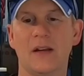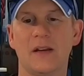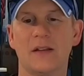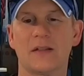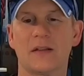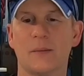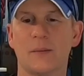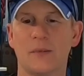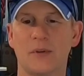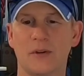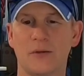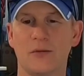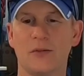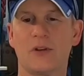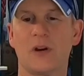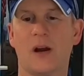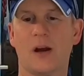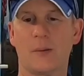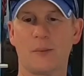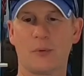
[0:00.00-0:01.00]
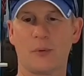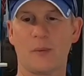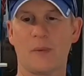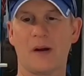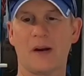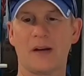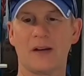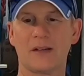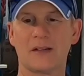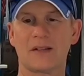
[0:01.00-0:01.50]
is immune
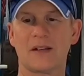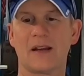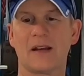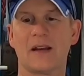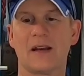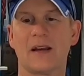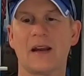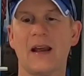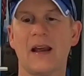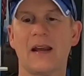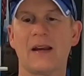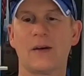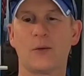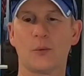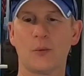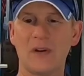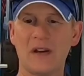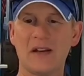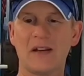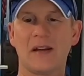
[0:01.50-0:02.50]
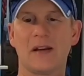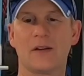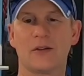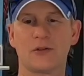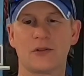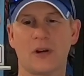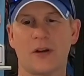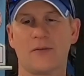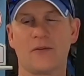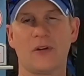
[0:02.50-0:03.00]
compromised and a retail
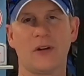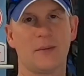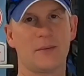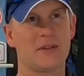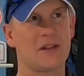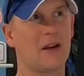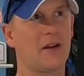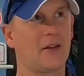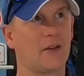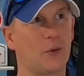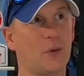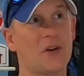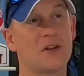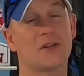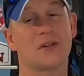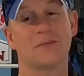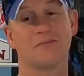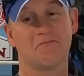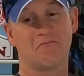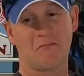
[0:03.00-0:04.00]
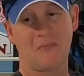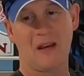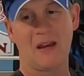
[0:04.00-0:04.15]
job for him is out of the question.